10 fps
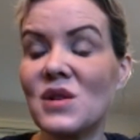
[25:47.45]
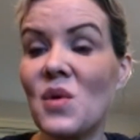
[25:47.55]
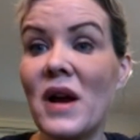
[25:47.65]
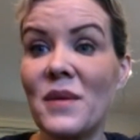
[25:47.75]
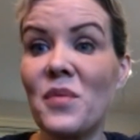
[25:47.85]

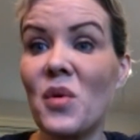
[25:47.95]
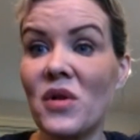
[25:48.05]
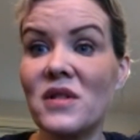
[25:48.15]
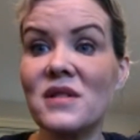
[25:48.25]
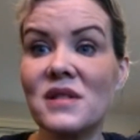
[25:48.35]
is quite
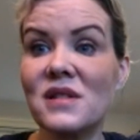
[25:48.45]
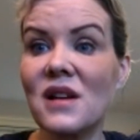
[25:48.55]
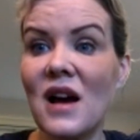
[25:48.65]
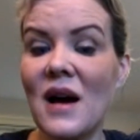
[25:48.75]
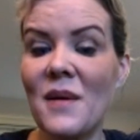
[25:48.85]
important
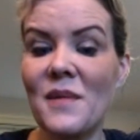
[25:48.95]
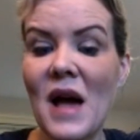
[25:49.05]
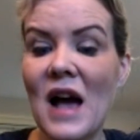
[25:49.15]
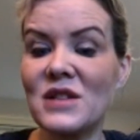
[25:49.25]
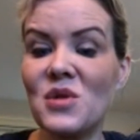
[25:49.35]

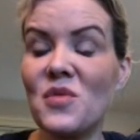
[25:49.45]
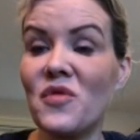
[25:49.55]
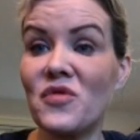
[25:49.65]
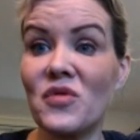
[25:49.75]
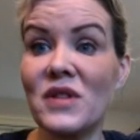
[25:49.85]
as
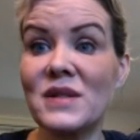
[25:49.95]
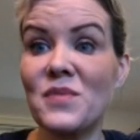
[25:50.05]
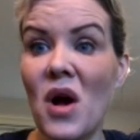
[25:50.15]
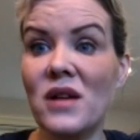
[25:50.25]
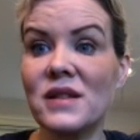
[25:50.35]
you move through
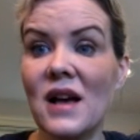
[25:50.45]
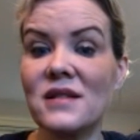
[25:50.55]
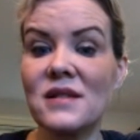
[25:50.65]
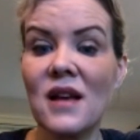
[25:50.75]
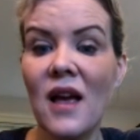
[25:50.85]
this
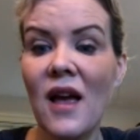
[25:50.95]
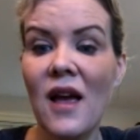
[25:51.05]
process.